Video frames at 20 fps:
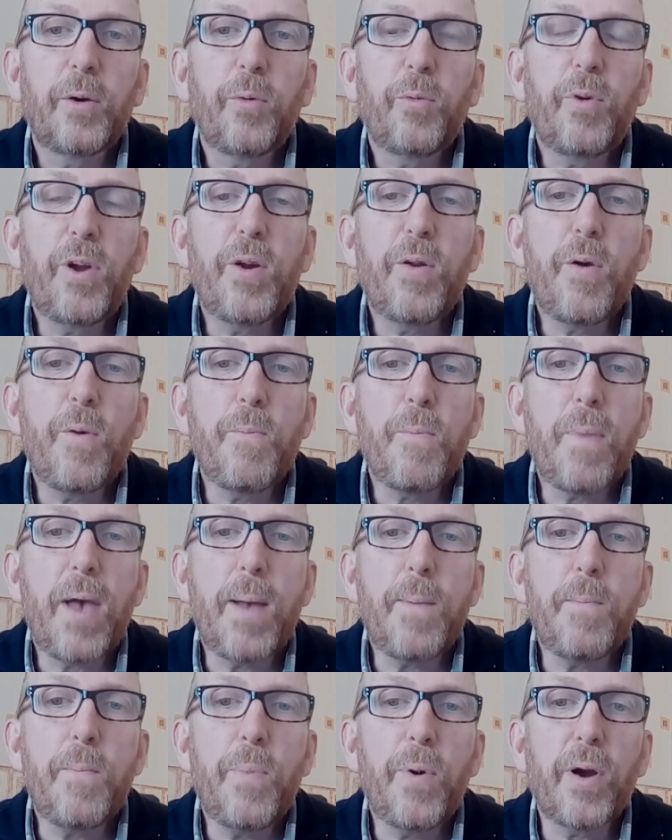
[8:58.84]
We
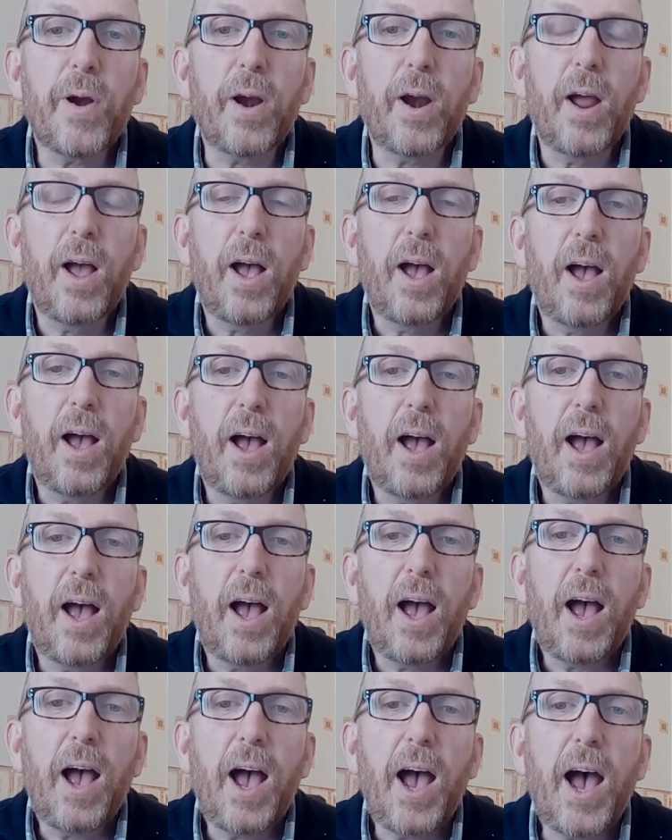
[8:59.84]
remember
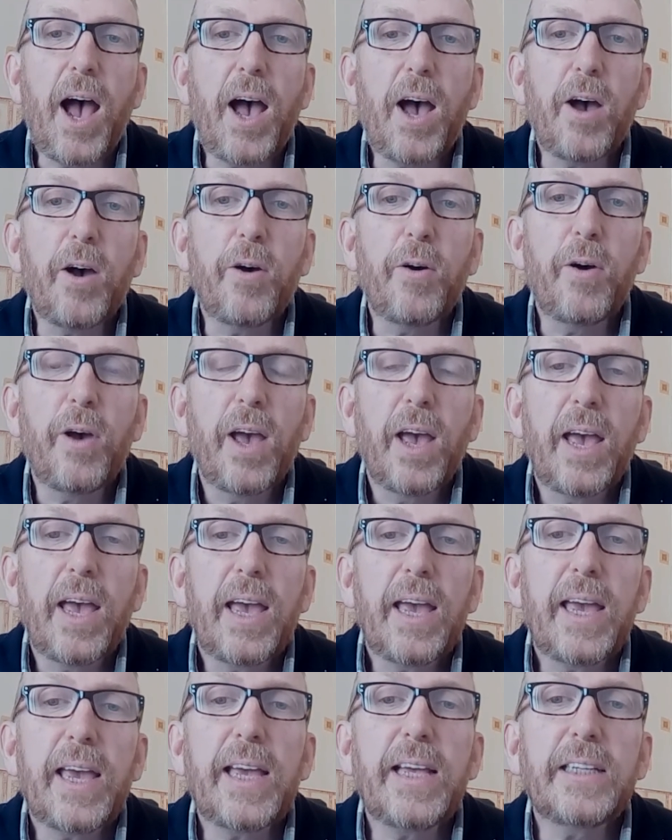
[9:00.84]
how
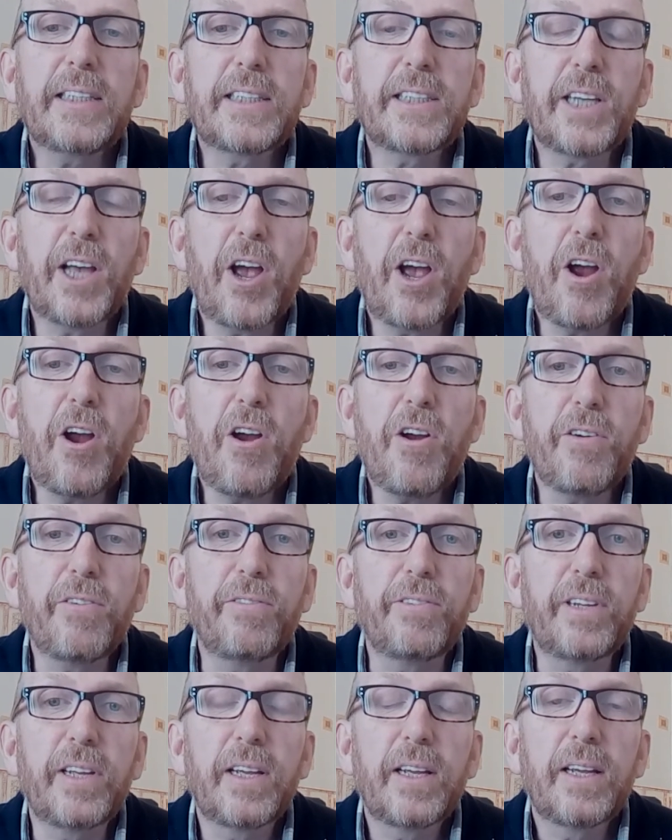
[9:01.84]
he
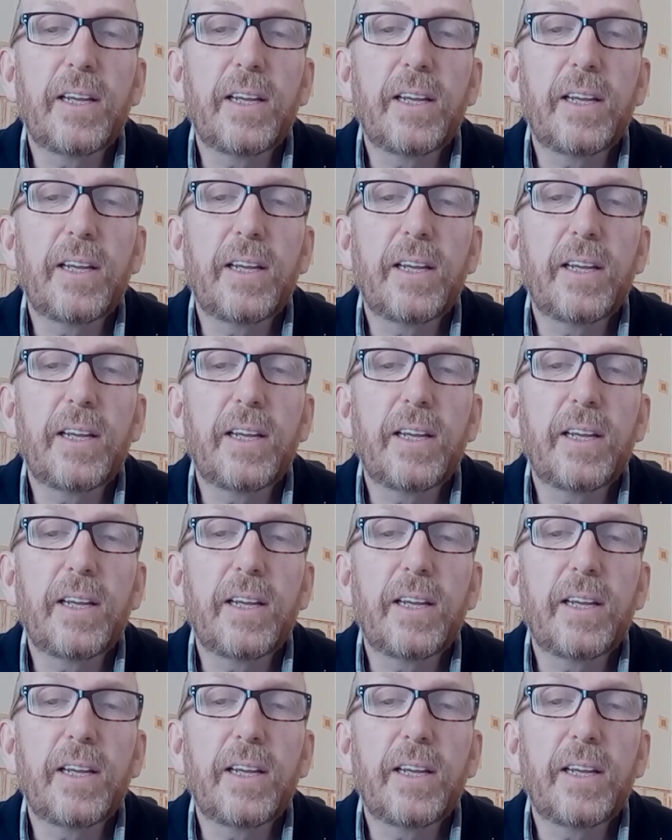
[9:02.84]
served,